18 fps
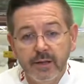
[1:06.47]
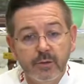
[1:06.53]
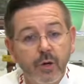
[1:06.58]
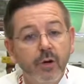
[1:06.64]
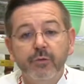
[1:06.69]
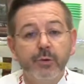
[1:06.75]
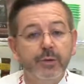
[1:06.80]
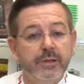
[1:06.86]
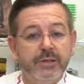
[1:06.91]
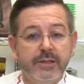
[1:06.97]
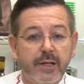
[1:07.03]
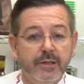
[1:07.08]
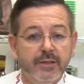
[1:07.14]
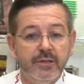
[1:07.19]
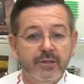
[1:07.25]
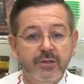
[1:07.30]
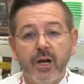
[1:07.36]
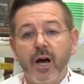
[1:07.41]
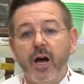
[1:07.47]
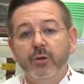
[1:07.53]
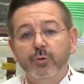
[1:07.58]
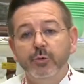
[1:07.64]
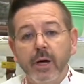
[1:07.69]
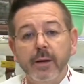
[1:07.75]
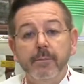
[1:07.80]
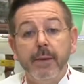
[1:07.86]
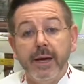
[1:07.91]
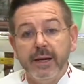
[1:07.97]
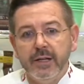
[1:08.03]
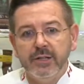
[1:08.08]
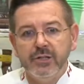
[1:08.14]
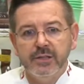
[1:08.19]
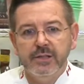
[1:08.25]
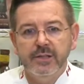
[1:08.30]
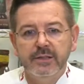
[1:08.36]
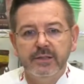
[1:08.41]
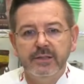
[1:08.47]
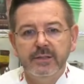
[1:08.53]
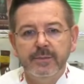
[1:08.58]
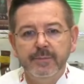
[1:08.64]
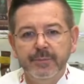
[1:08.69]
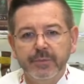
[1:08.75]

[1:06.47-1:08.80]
overcrystallization. How do I manage this?